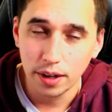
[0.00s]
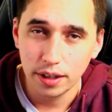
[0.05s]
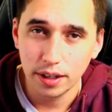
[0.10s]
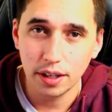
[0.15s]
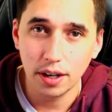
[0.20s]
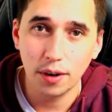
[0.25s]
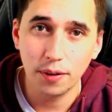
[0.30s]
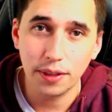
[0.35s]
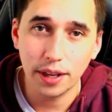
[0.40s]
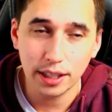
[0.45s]
You
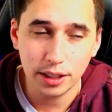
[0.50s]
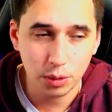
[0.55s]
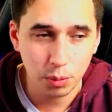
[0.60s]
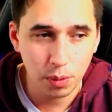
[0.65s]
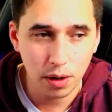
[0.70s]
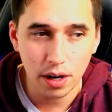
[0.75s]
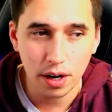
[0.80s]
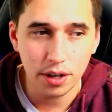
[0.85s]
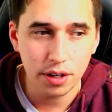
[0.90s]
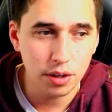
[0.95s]
know, that's
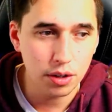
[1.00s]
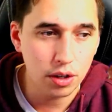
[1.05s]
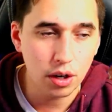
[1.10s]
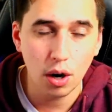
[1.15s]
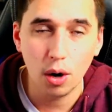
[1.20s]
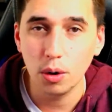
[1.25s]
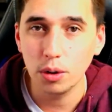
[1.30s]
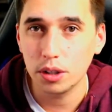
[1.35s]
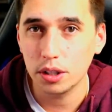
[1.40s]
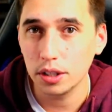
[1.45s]
where you
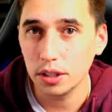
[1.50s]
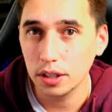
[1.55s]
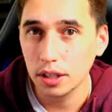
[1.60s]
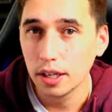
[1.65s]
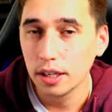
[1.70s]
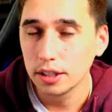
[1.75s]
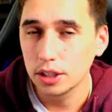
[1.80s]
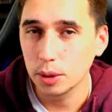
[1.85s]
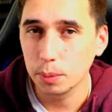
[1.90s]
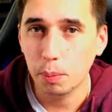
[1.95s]
go to
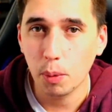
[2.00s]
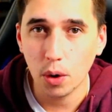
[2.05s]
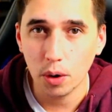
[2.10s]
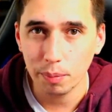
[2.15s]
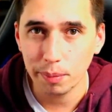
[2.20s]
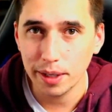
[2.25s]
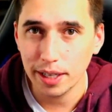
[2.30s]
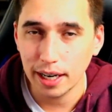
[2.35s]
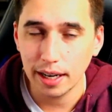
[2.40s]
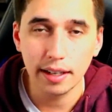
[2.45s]

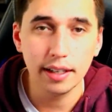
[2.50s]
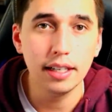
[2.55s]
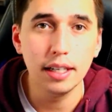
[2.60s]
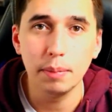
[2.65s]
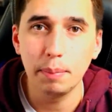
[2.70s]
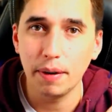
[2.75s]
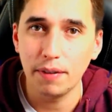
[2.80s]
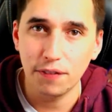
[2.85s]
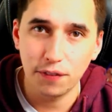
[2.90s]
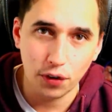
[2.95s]
support me that little
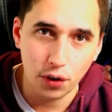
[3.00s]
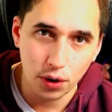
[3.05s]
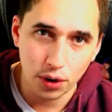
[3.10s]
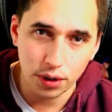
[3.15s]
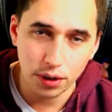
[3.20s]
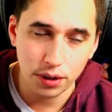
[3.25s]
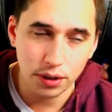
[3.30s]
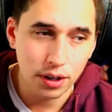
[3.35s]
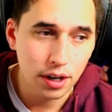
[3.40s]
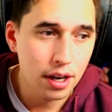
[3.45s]
bit
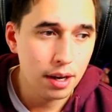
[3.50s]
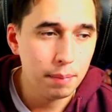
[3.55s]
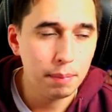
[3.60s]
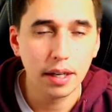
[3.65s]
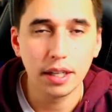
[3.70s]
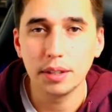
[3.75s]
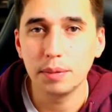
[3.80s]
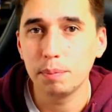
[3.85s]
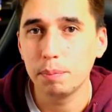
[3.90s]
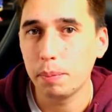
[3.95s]
further
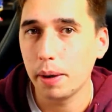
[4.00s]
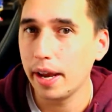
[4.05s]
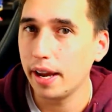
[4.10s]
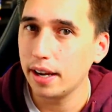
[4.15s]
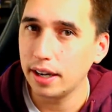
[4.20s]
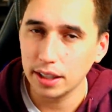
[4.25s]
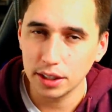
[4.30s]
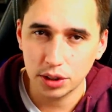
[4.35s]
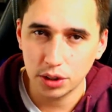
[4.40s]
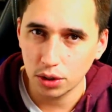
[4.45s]
by
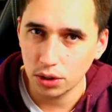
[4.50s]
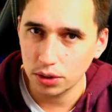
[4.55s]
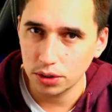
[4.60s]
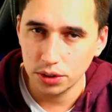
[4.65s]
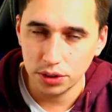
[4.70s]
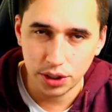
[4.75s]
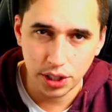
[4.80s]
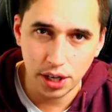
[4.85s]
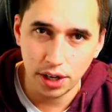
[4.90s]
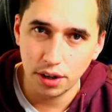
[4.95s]
paying a
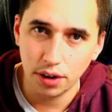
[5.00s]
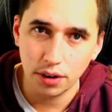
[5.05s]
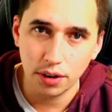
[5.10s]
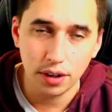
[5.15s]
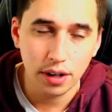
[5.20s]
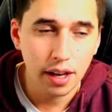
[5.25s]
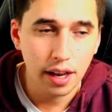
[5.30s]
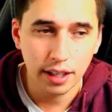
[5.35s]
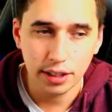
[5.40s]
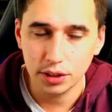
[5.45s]
certain
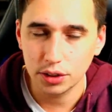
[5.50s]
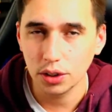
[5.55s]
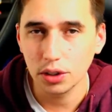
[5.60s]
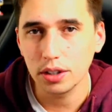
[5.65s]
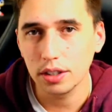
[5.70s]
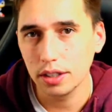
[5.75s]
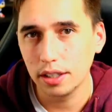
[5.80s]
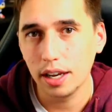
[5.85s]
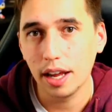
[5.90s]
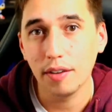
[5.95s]
tier, a
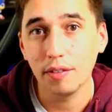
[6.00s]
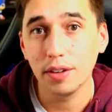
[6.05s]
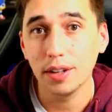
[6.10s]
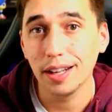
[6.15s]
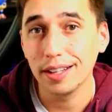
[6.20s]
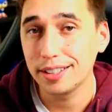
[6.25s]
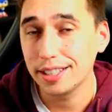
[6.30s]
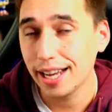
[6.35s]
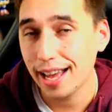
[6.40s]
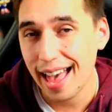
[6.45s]
certain
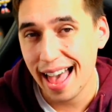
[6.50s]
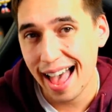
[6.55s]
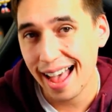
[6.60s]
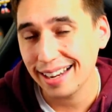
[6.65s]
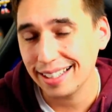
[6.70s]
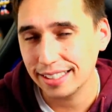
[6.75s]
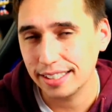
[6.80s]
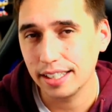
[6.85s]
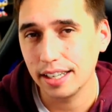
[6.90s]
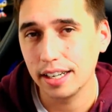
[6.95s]
level to
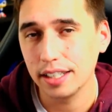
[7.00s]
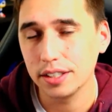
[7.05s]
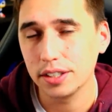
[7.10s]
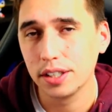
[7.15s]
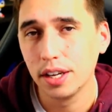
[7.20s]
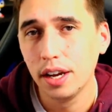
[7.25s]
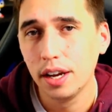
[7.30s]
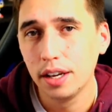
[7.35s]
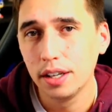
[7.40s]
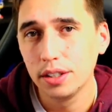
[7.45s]

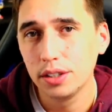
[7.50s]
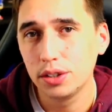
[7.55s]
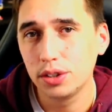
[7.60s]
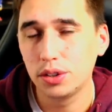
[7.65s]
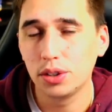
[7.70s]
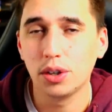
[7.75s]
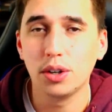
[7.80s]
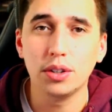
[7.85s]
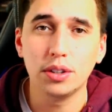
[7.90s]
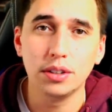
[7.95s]
access
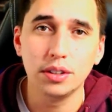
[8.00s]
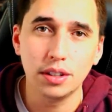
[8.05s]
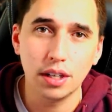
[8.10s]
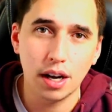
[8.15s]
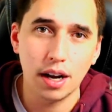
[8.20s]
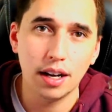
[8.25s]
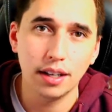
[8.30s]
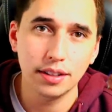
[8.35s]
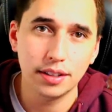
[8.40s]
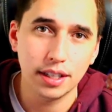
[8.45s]
certain
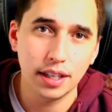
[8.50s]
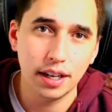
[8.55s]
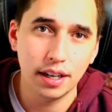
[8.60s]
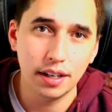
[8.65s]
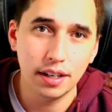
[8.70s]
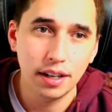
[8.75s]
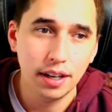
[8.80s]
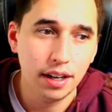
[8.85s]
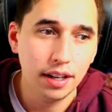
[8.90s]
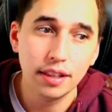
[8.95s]

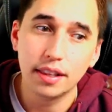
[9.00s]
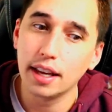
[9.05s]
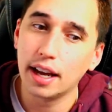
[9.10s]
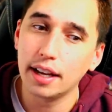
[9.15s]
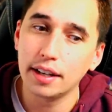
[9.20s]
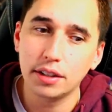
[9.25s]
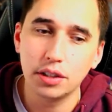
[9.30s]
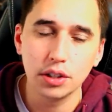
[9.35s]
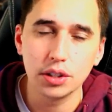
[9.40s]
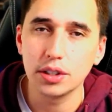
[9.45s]
content
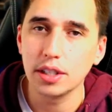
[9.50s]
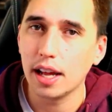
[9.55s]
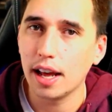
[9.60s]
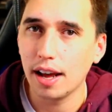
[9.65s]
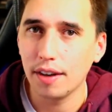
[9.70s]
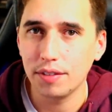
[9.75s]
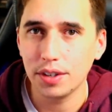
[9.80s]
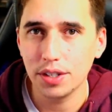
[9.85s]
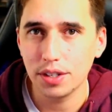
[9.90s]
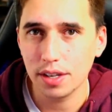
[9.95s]
that doesn't
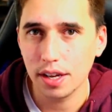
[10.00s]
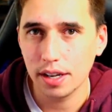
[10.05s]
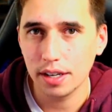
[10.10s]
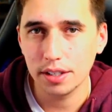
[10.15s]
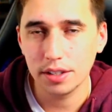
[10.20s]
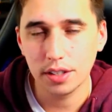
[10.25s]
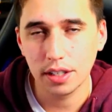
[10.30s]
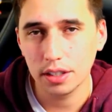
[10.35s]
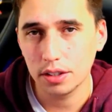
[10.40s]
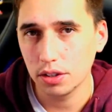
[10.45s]
have these
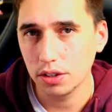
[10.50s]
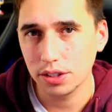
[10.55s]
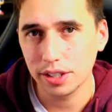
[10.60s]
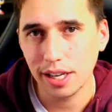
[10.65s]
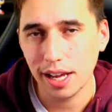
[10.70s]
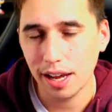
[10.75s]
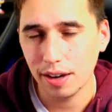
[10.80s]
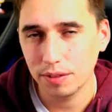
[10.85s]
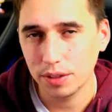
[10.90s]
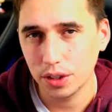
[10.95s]
edits, that doesn't
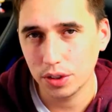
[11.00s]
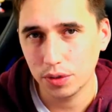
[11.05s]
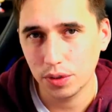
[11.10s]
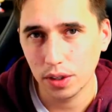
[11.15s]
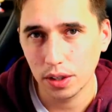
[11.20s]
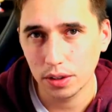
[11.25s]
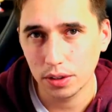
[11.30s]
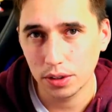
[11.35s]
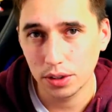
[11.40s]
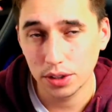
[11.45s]
have these
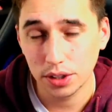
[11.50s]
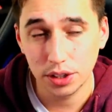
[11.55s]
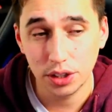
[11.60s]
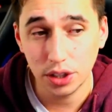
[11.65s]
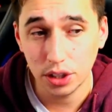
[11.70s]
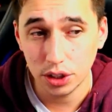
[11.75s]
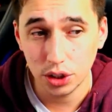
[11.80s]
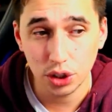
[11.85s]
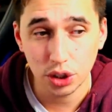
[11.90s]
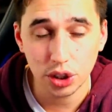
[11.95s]
filters, and
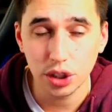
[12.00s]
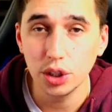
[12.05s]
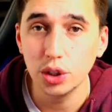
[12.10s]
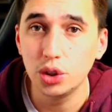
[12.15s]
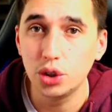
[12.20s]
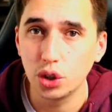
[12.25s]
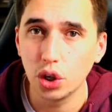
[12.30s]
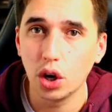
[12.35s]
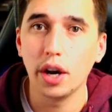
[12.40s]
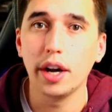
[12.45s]
you can just
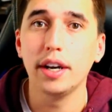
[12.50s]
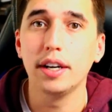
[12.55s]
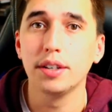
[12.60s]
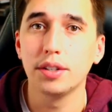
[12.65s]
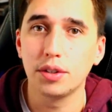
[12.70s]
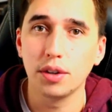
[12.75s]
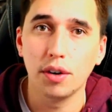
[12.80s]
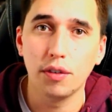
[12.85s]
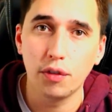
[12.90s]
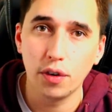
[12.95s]
enjoy the
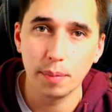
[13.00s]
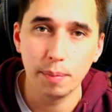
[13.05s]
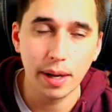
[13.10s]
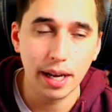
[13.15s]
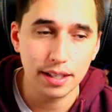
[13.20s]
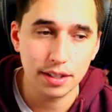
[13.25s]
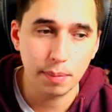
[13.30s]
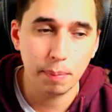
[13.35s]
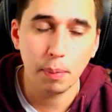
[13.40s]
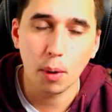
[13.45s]
stuff with me
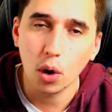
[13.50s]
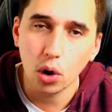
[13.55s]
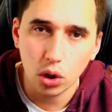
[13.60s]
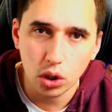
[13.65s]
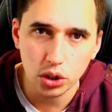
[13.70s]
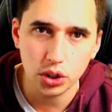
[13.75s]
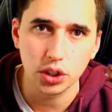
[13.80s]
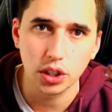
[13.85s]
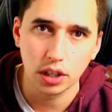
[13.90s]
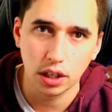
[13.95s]
as a
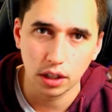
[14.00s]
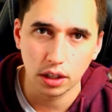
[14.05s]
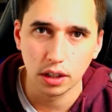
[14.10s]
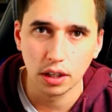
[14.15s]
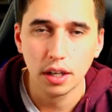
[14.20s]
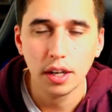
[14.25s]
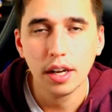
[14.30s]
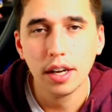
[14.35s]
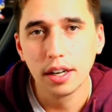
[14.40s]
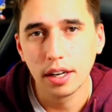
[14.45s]

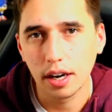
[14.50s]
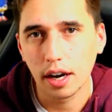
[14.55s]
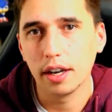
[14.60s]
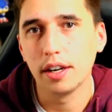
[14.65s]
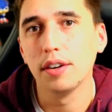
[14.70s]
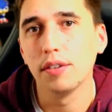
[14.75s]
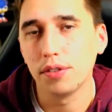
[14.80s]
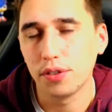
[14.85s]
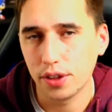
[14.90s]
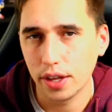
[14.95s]
personal
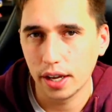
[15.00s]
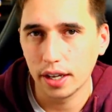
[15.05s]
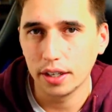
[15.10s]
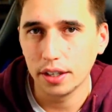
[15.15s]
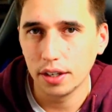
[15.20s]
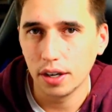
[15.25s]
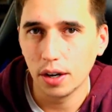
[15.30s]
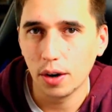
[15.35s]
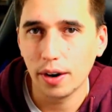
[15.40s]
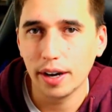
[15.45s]
kind of thing,
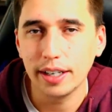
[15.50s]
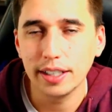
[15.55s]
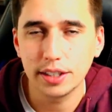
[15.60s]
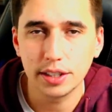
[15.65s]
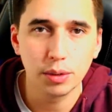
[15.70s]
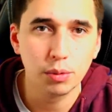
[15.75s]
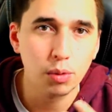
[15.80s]
you know, and it's a